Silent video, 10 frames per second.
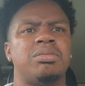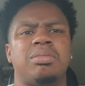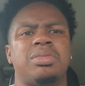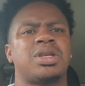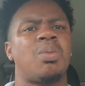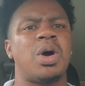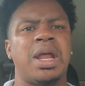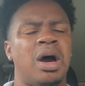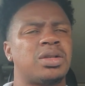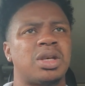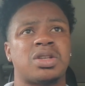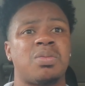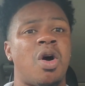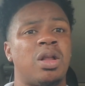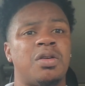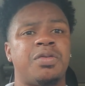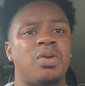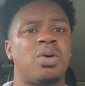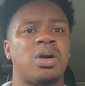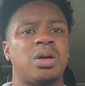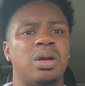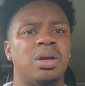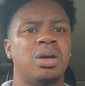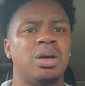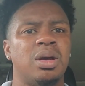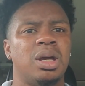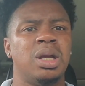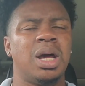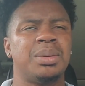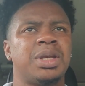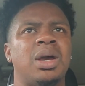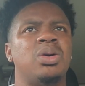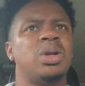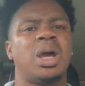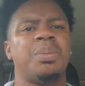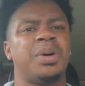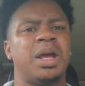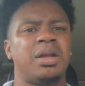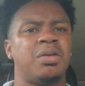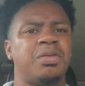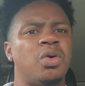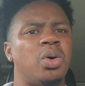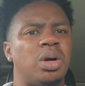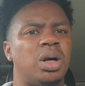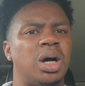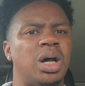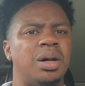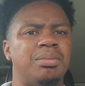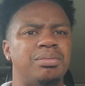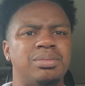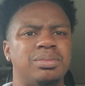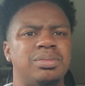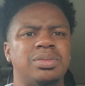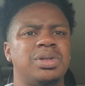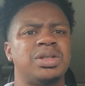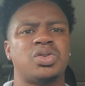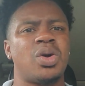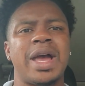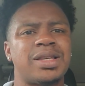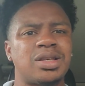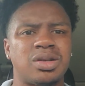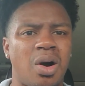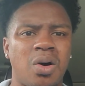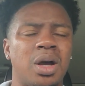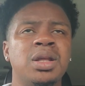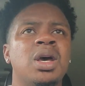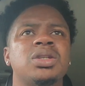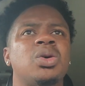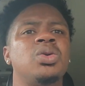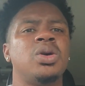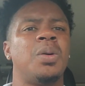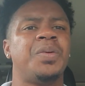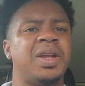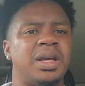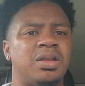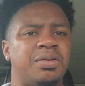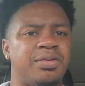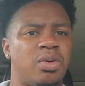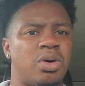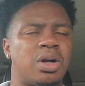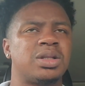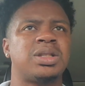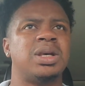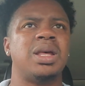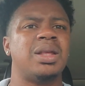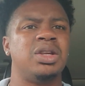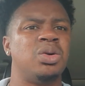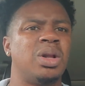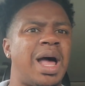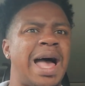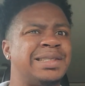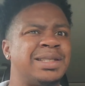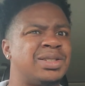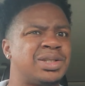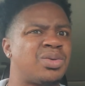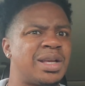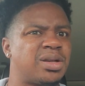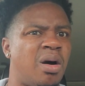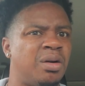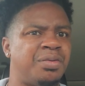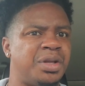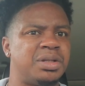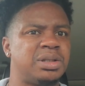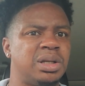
someone else, a smaller 4. You know what I'm saying? Who they going to put at the 4? Because Trez is gone. So who you going to put at the 4 to utilize this stretch offense?